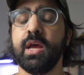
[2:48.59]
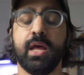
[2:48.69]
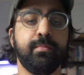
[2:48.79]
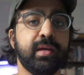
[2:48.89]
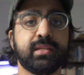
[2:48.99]

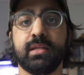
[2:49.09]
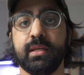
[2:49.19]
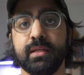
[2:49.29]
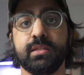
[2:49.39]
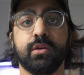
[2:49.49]
and makes it
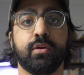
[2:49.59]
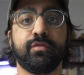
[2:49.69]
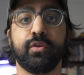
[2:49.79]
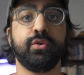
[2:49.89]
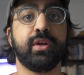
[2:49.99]
easier
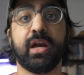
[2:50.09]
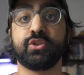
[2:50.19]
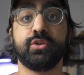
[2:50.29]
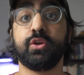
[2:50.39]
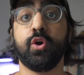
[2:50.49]
for you to
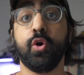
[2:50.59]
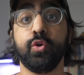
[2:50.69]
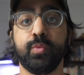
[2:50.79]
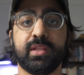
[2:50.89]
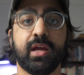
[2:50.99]
actually code
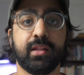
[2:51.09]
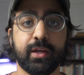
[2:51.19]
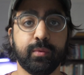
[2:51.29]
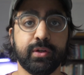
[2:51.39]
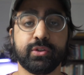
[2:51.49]
code with that
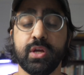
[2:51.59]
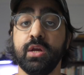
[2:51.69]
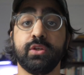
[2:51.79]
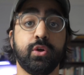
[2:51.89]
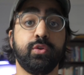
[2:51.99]
language.
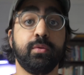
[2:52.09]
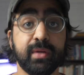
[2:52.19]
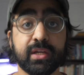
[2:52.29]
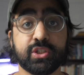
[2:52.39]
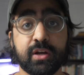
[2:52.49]
So the
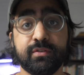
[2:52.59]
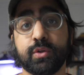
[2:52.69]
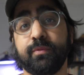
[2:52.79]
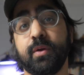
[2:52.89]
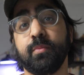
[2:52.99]
biggest
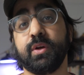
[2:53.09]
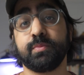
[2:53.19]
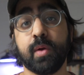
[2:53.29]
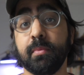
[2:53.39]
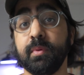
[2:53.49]
JavaScript framework is
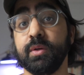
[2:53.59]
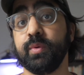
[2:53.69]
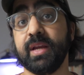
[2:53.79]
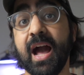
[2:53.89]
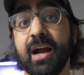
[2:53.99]
probably
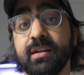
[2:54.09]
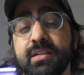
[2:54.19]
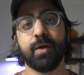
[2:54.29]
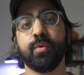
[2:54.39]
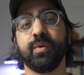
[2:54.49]
React.
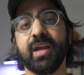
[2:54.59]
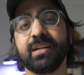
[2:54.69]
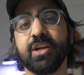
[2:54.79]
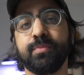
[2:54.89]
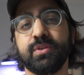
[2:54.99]
And what
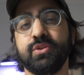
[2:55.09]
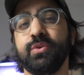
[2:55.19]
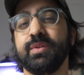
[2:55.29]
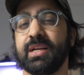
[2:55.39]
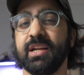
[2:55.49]
React helps you
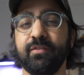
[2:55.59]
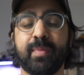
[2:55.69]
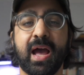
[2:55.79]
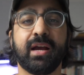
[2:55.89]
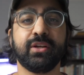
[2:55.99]
do is it kind of
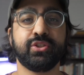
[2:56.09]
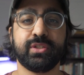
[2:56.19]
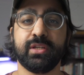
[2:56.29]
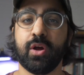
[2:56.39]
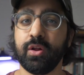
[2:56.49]

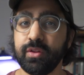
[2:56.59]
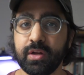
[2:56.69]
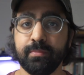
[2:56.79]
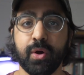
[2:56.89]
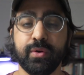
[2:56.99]
packages in all the
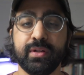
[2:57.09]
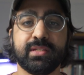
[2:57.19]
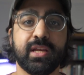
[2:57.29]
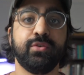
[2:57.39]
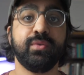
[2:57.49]

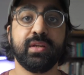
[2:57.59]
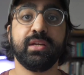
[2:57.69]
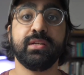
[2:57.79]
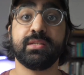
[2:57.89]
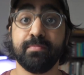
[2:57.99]
components that you
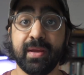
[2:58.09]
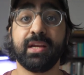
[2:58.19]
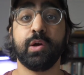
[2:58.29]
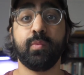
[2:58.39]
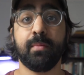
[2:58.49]
need to
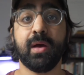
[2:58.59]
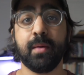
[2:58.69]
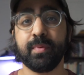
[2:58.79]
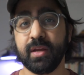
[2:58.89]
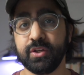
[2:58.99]
make a web
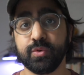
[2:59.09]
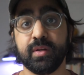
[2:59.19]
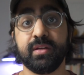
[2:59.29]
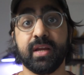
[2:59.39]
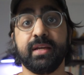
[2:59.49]
app into a
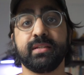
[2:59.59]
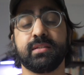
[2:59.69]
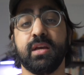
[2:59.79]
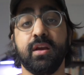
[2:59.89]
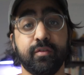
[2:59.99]
nice
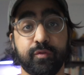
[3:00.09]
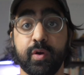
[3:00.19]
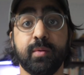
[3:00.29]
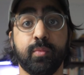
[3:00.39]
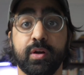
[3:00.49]

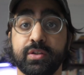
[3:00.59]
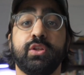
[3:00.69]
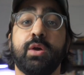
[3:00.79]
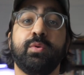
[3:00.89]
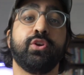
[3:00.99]
framework so
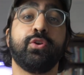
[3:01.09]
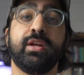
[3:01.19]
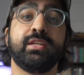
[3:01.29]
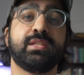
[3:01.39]
that when you're creating